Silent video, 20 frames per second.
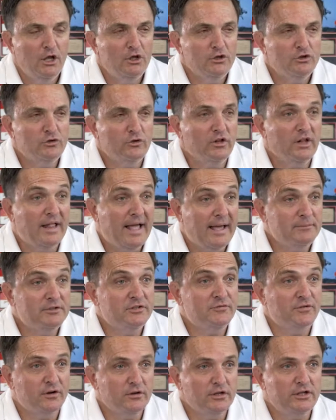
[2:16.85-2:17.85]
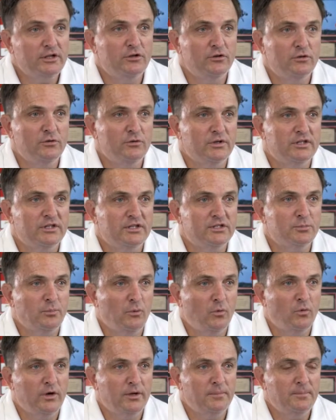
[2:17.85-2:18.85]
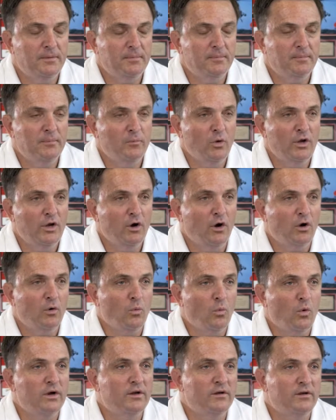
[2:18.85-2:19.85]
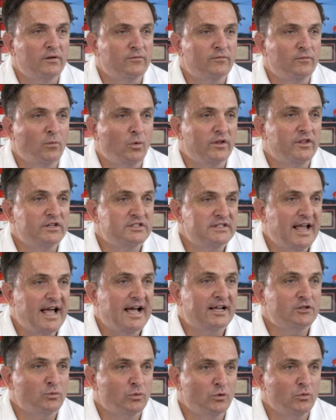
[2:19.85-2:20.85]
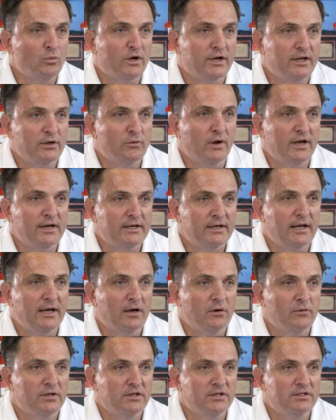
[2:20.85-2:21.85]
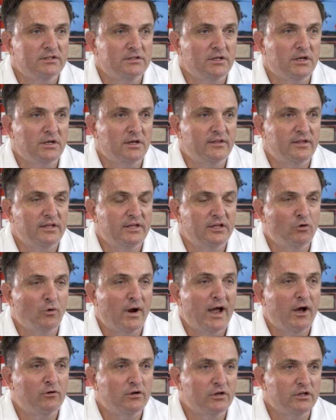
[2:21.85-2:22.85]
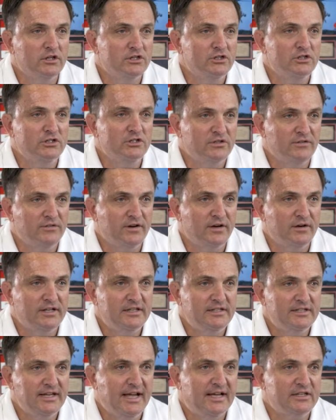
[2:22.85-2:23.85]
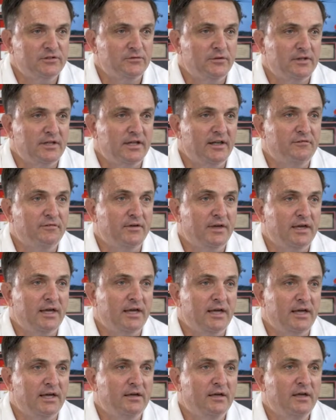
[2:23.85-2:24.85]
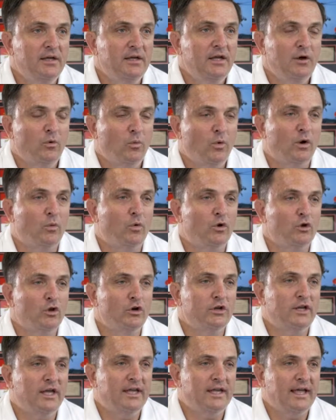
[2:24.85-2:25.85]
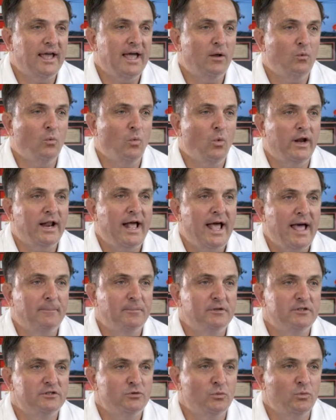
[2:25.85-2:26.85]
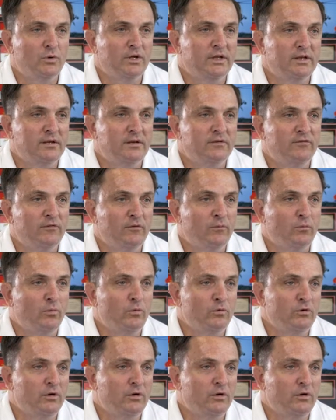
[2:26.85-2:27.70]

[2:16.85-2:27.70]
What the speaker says: So the lab is fairly new at this point, but we are one of the tasks we're running right now is the ground collision severity task for the FAA, where we're looking at what happens when